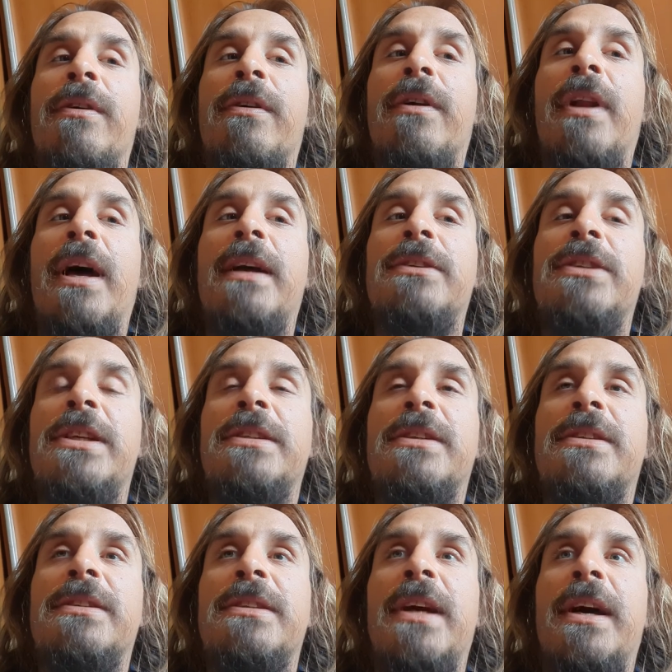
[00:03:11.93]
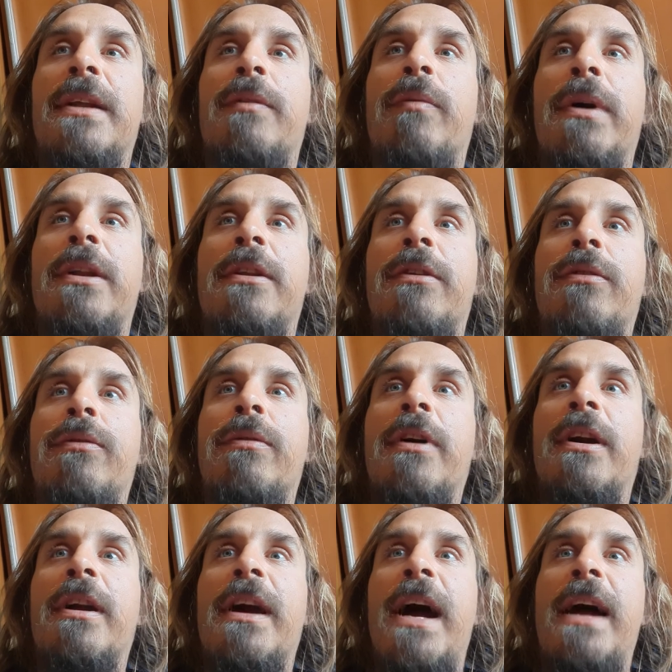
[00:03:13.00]
Like Jesus said, when two
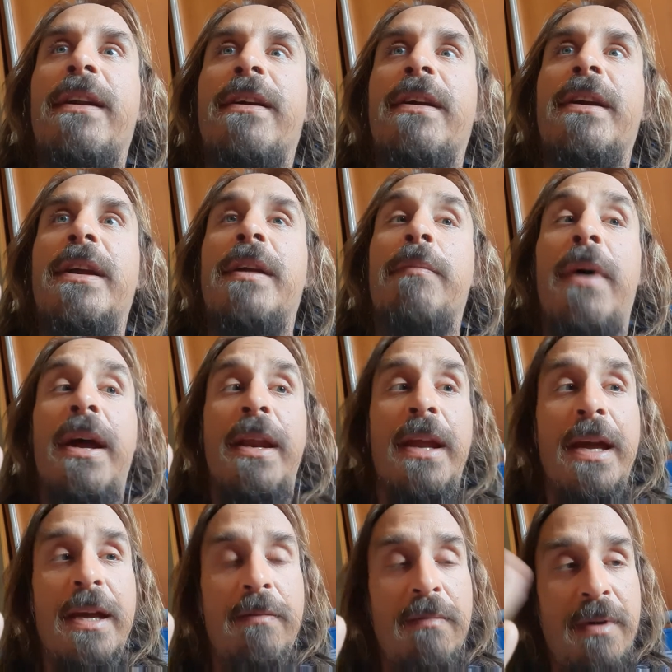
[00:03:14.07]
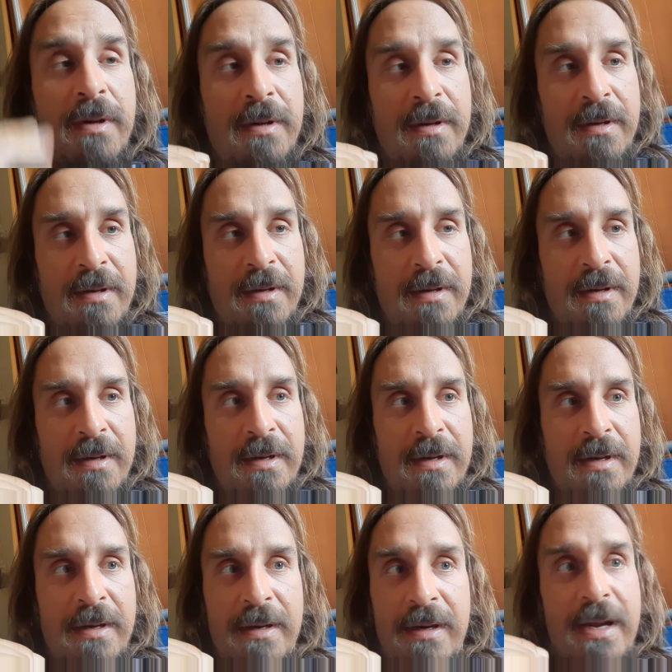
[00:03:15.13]
are gathered in my name,
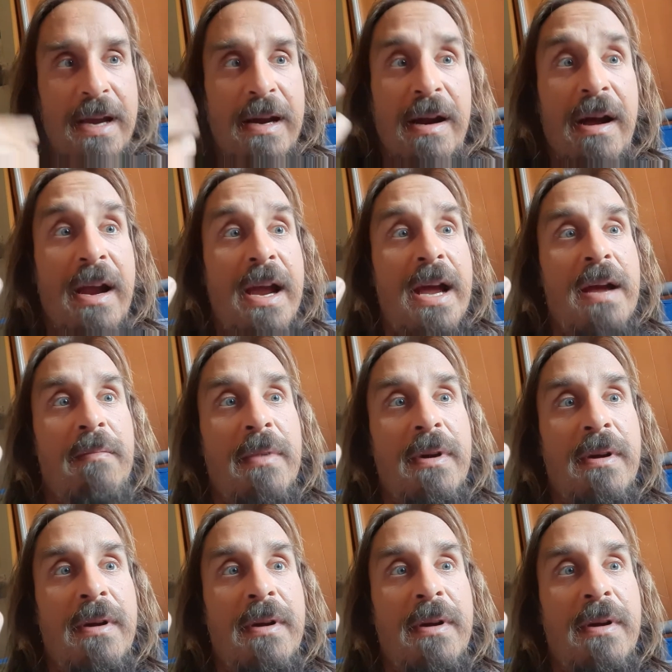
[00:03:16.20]
there I am.